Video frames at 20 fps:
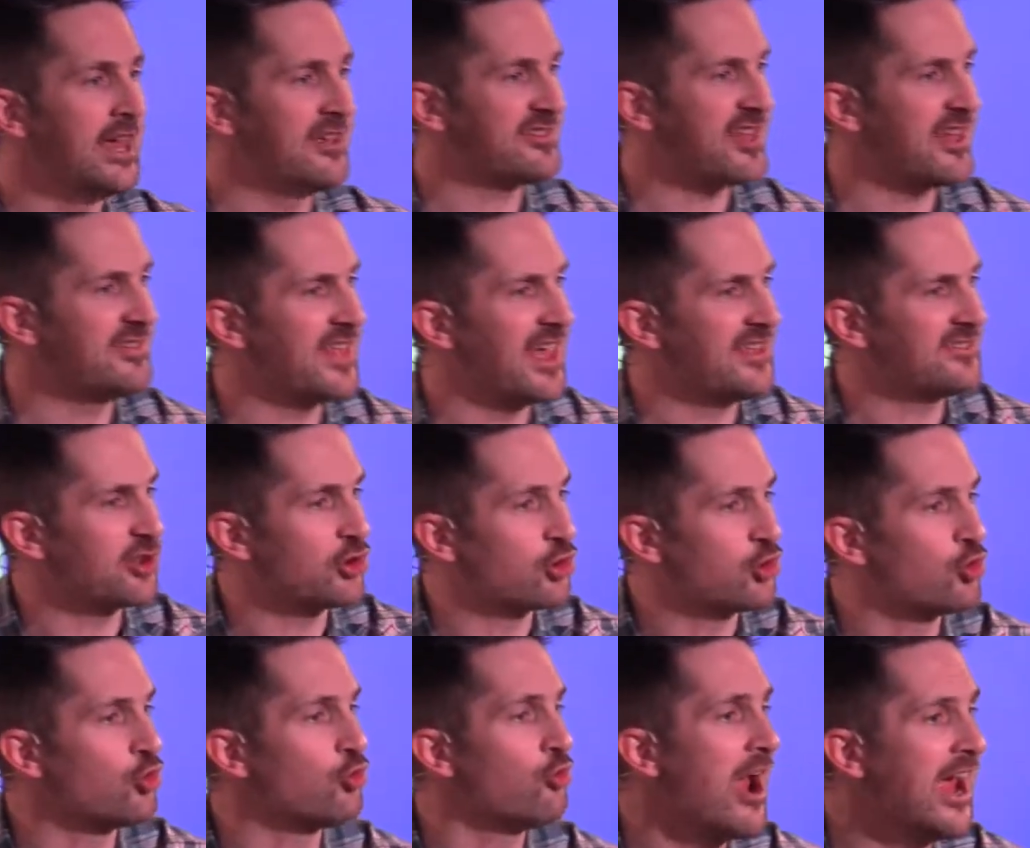is that there's a
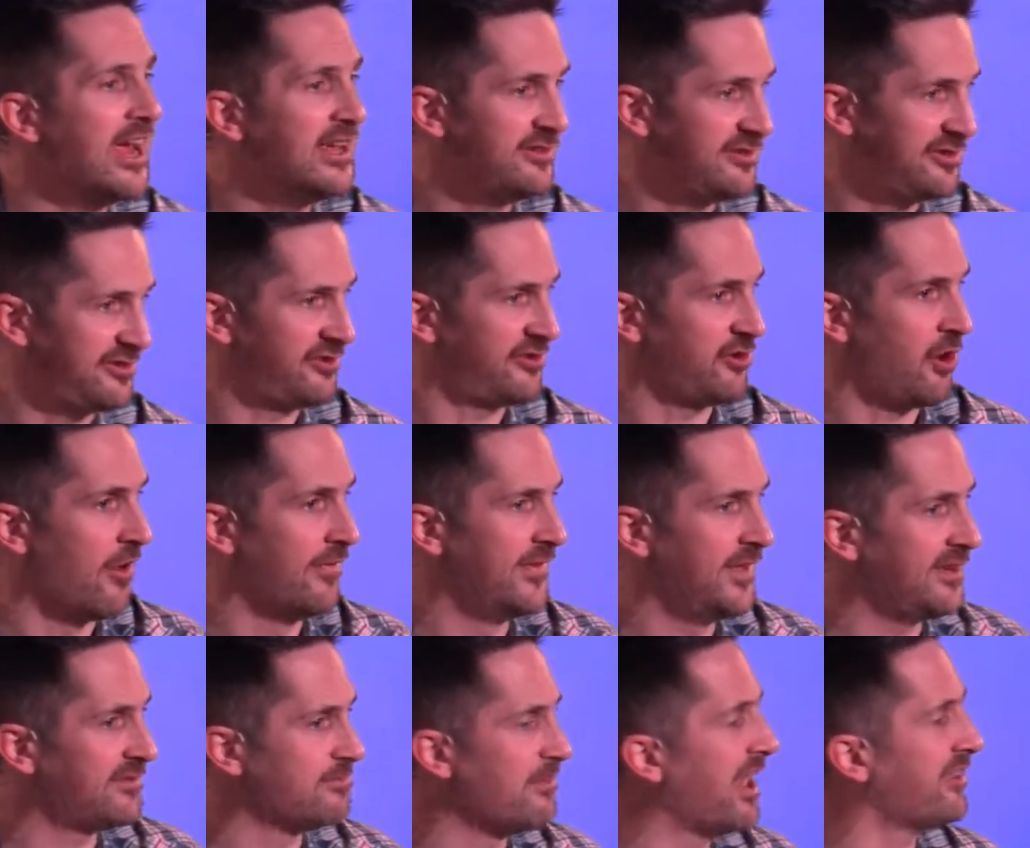grace on
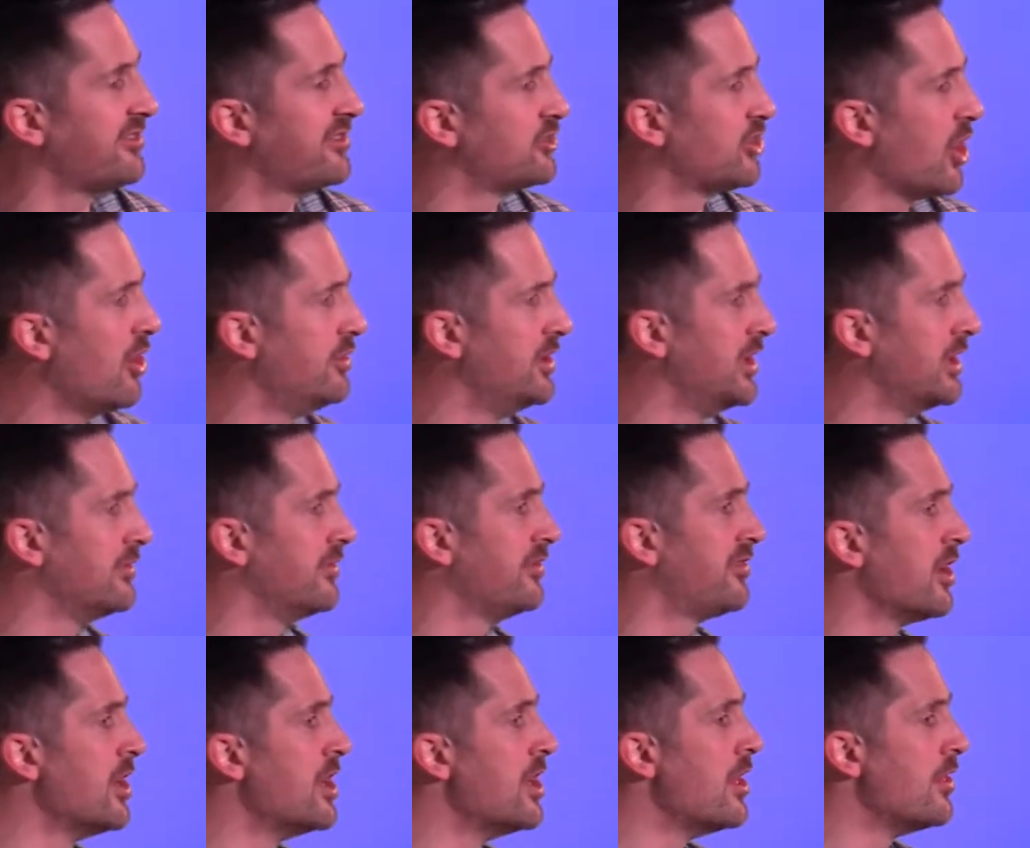these
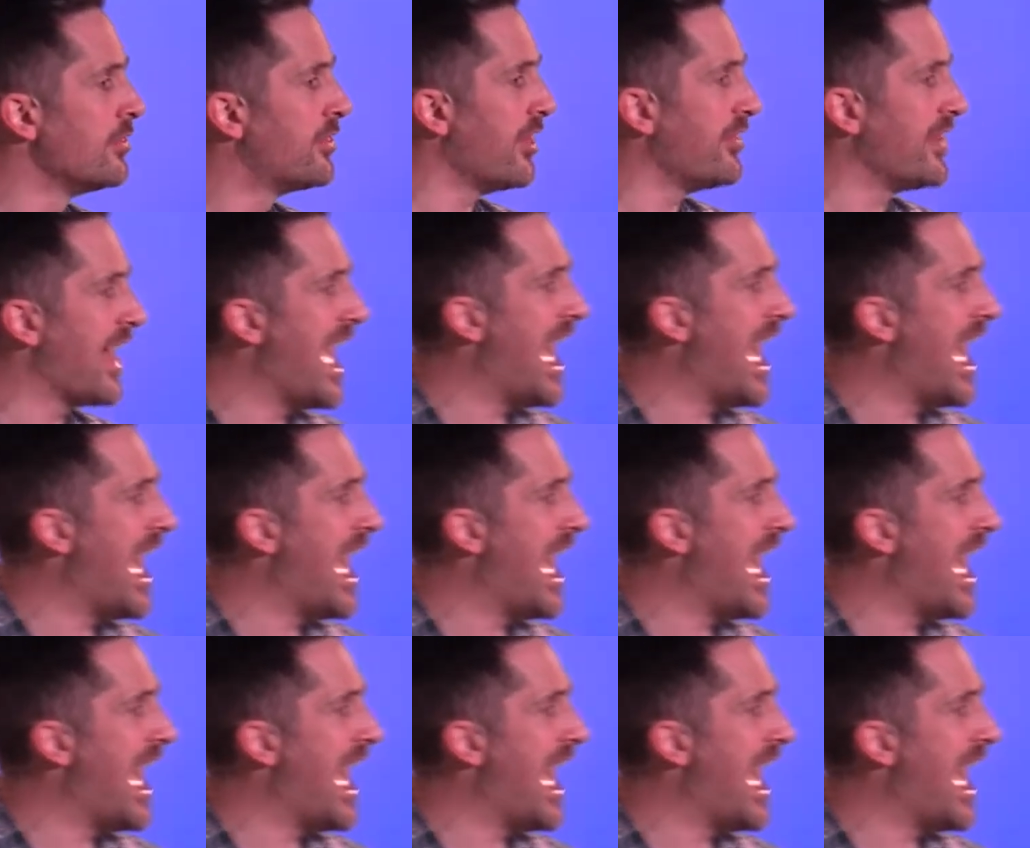Macedonians that